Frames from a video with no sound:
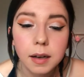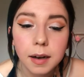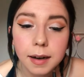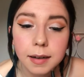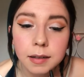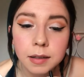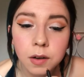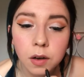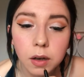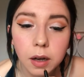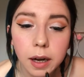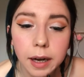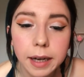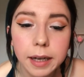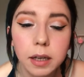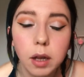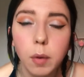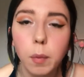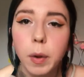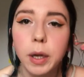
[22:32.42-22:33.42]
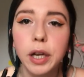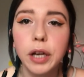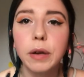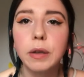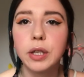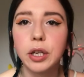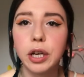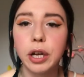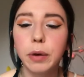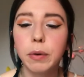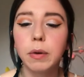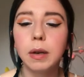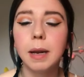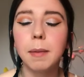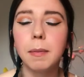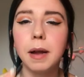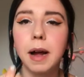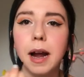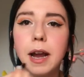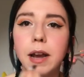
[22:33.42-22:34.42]
It's not like when you use a new
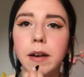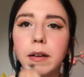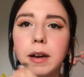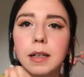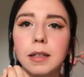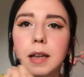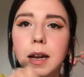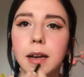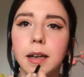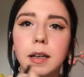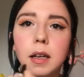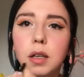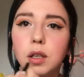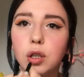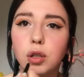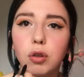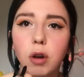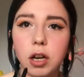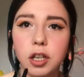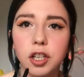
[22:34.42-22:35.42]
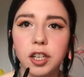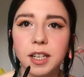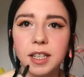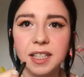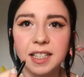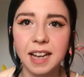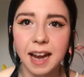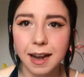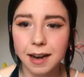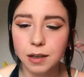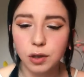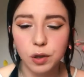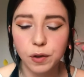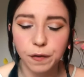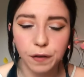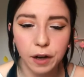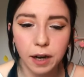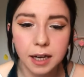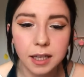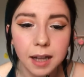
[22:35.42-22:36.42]
lip liner and it's like scratching your skin, it
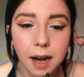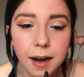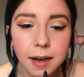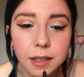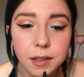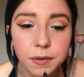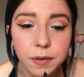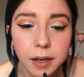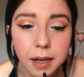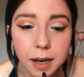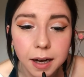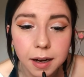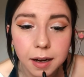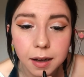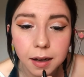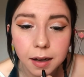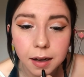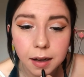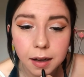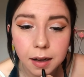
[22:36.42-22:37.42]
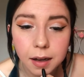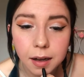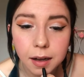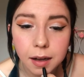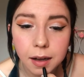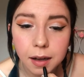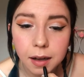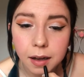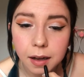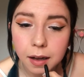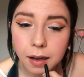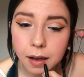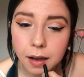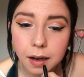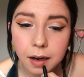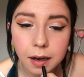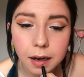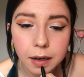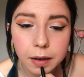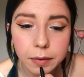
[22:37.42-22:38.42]
doesn't feel like that. It's really,
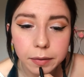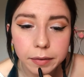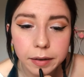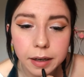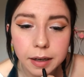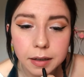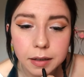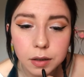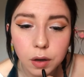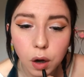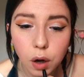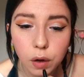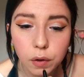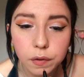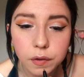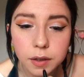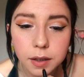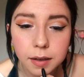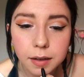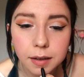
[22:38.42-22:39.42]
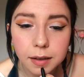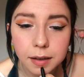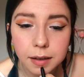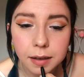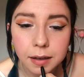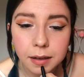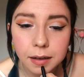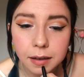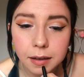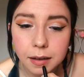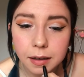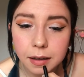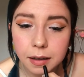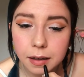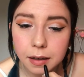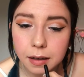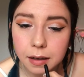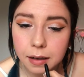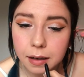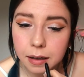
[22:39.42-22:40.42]
really soft. And I
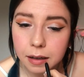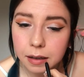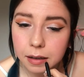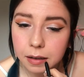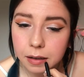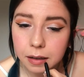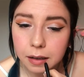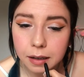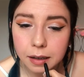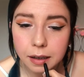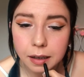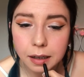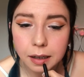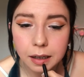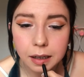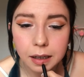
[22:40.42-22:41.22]
like the colour.